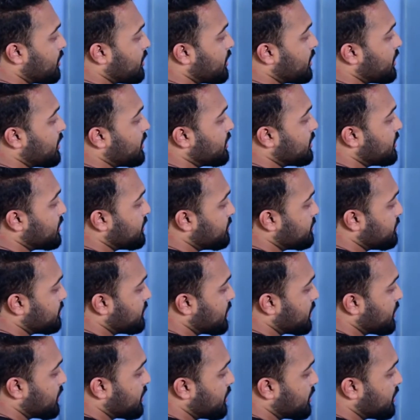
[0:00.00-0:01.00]
income
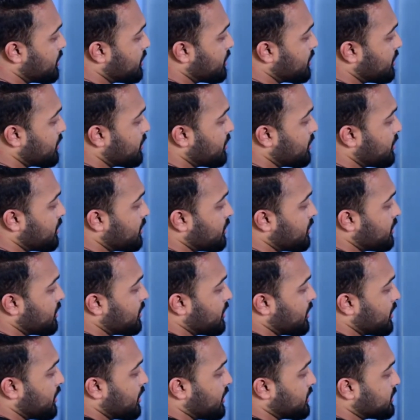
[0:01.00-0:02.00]

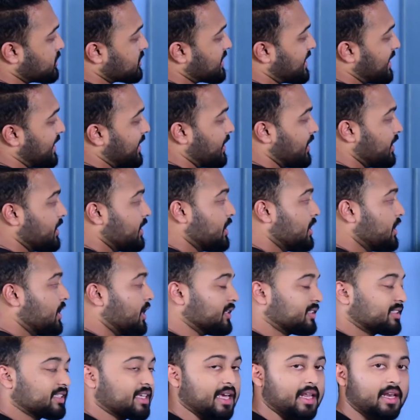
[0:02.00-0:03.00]
skill.
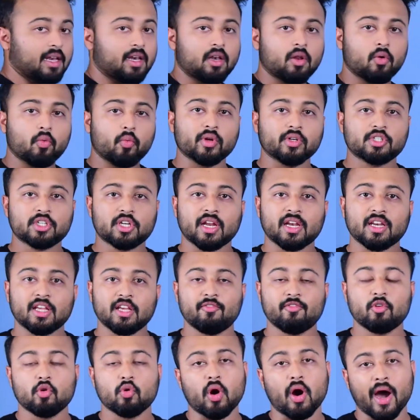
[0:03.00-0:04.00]
A skill which can
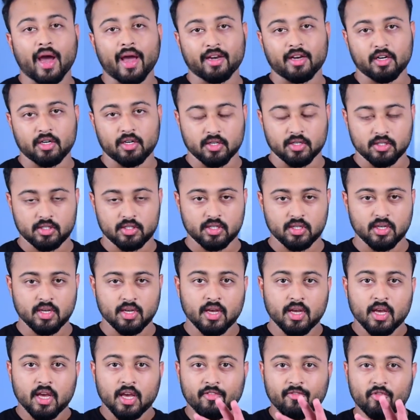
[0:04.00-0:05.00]
give you high returns.
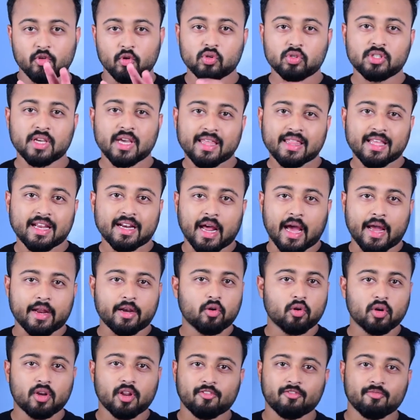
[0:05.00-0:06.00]
If you say that I
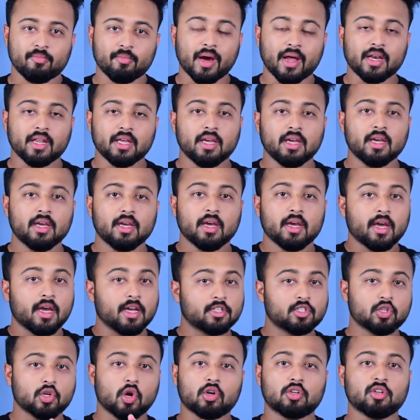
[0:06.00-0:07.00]
don't have money,
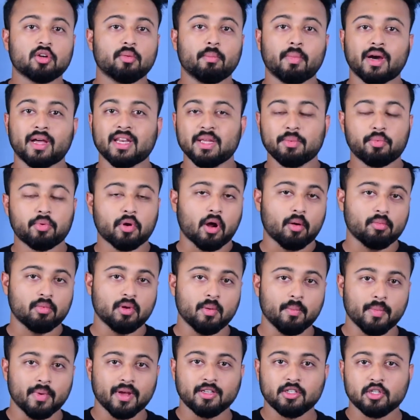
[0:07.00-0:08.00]
it's not your money
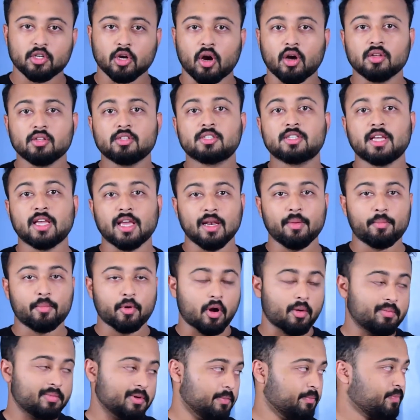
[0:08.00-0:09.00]
problem, it's your skill
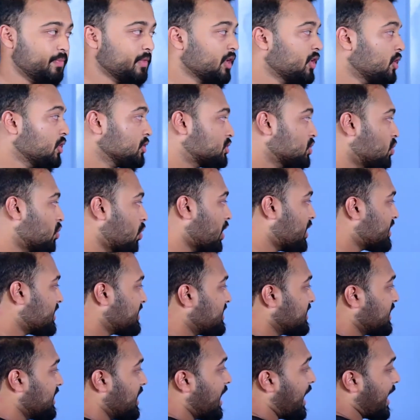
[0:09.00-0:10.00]
problem. So what are
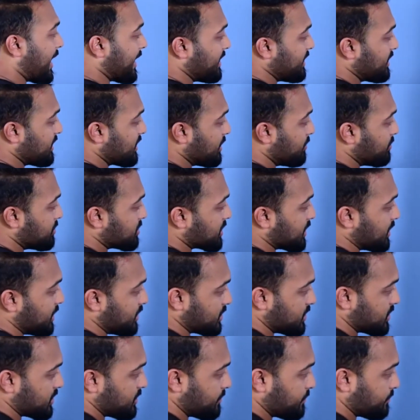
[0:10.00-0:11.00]
the high income
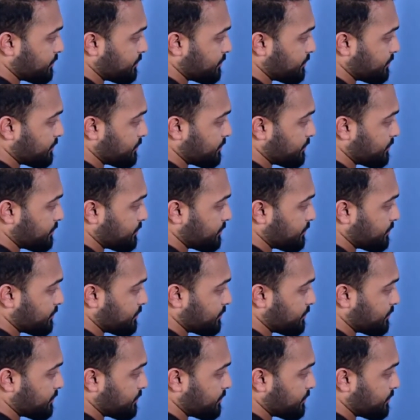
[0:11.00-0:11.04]
skills